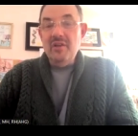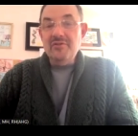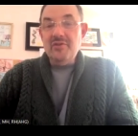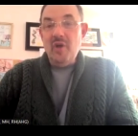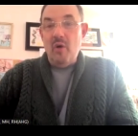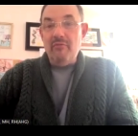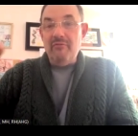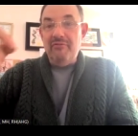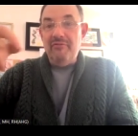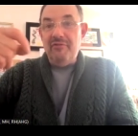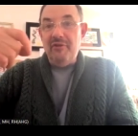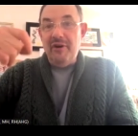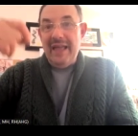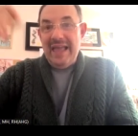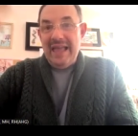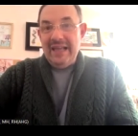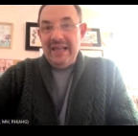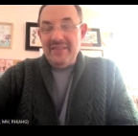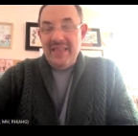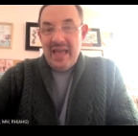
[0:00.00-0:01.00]
don't
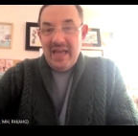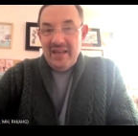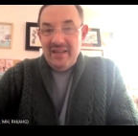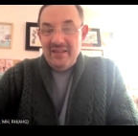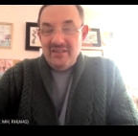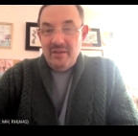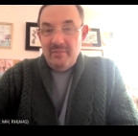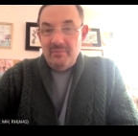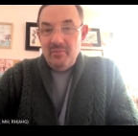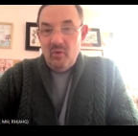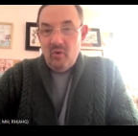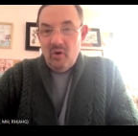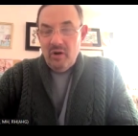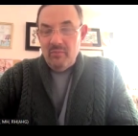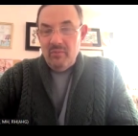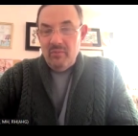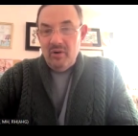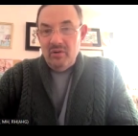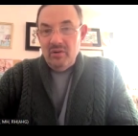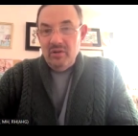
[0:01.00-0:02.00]
flag that as
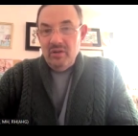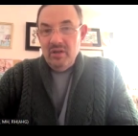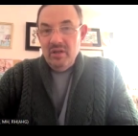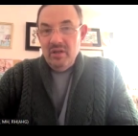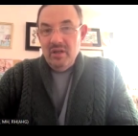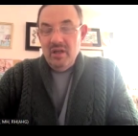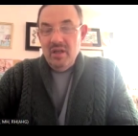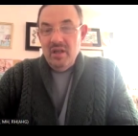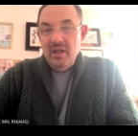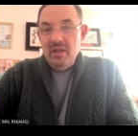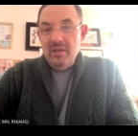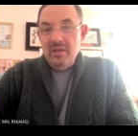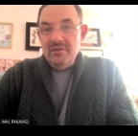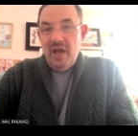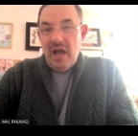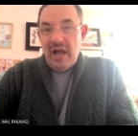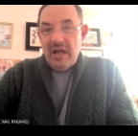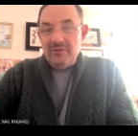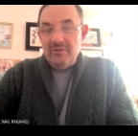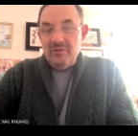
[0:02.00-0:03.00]
abnormal,
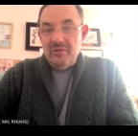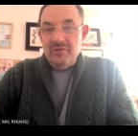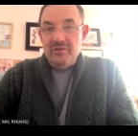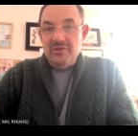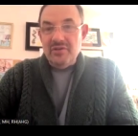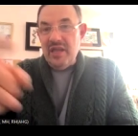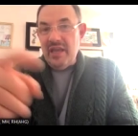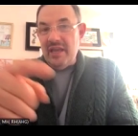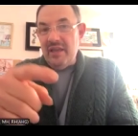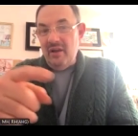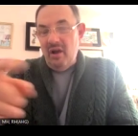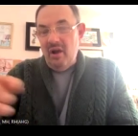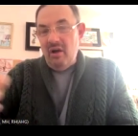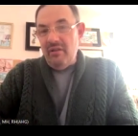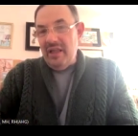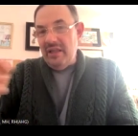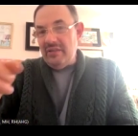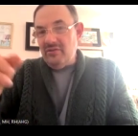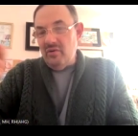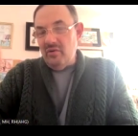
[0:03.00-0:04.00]
doctors say, "Oh,
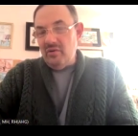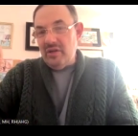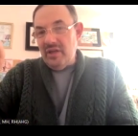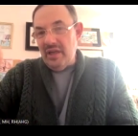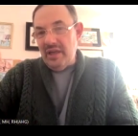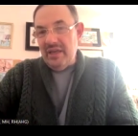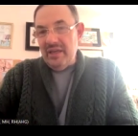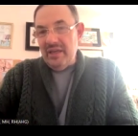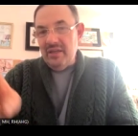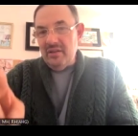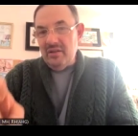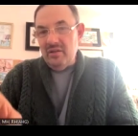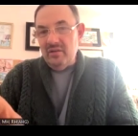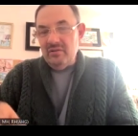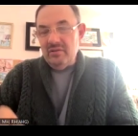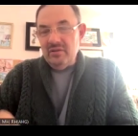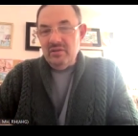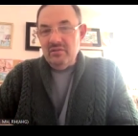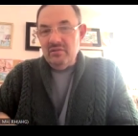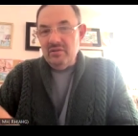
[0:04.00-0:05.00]
that's okay.
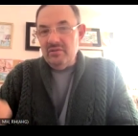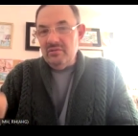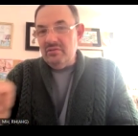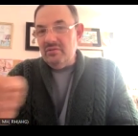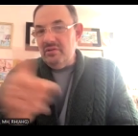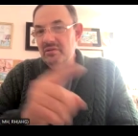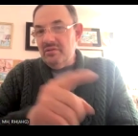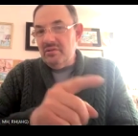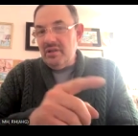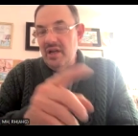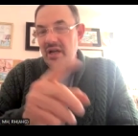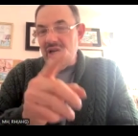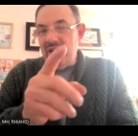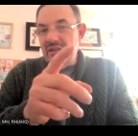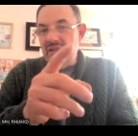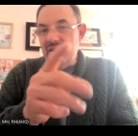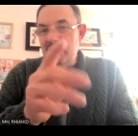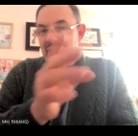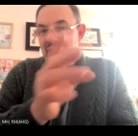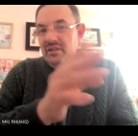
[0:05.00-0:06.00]
You're kind
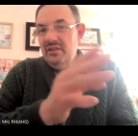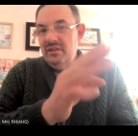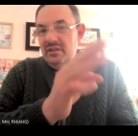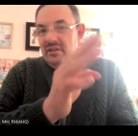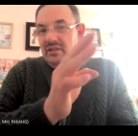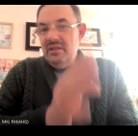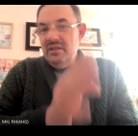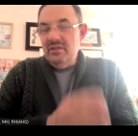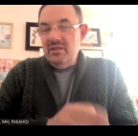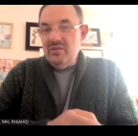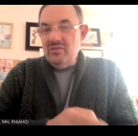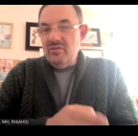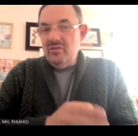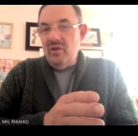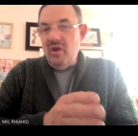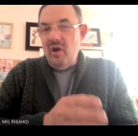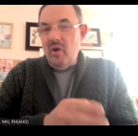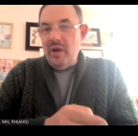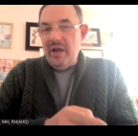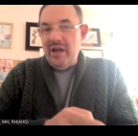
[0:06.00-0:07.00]
of in this low